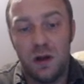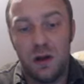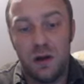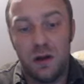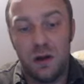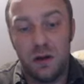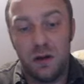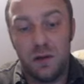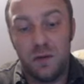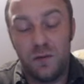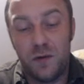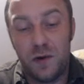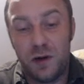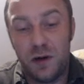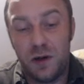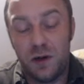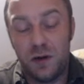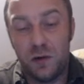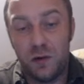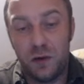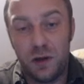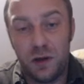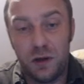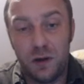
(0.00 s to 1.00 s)
uh, very
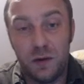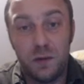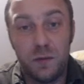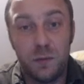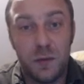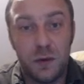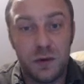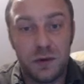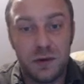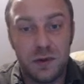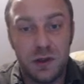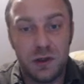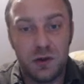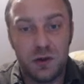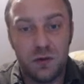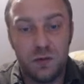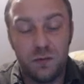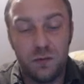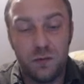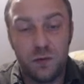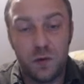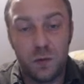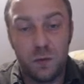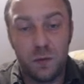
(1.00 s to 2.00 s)
annoying
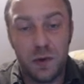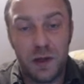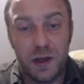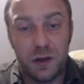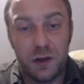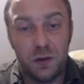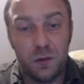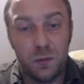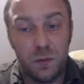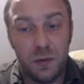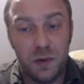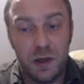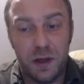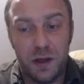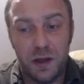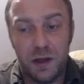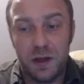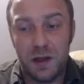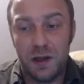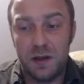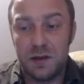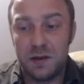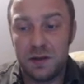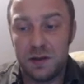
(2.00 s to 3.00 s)
position for black to play
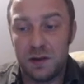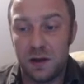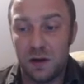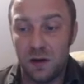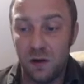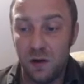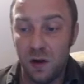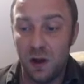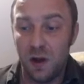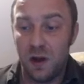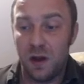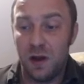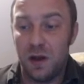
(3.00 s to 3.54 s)
against now